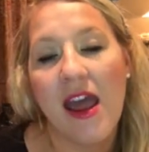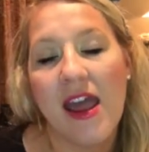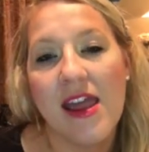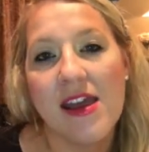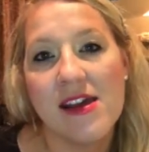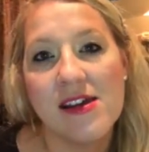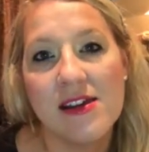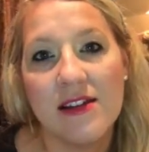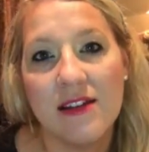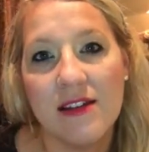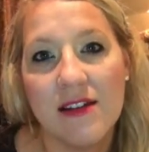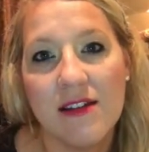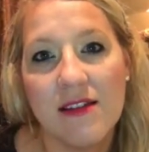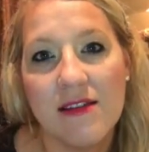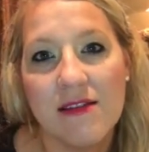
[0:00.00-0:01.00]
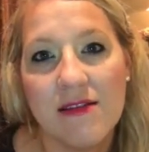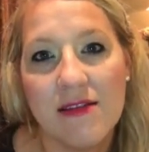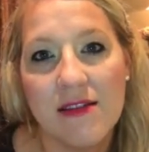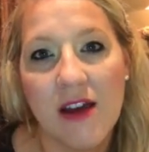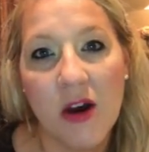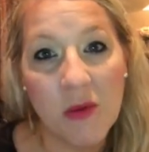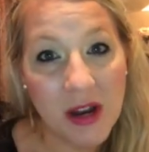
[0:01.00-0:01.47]
And
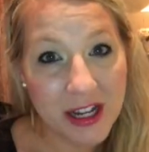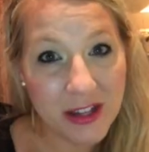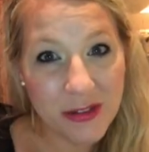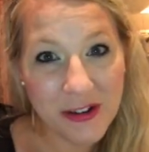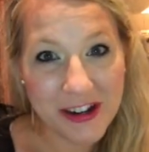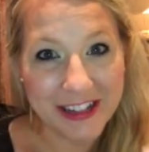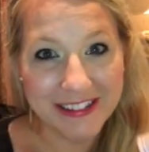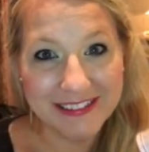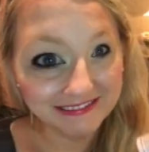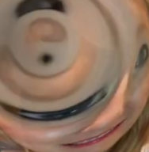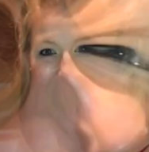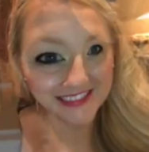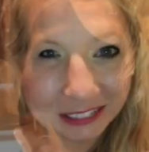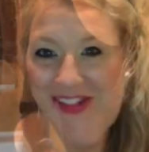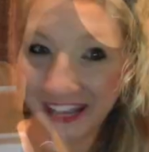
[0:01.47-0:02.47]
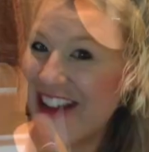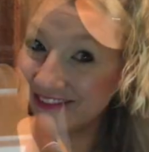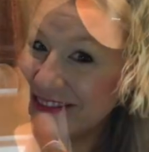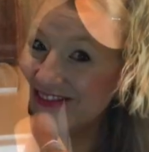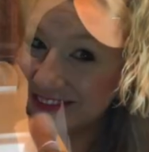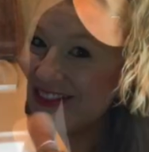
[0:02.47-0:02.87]
I'll walk you through it. Here we go.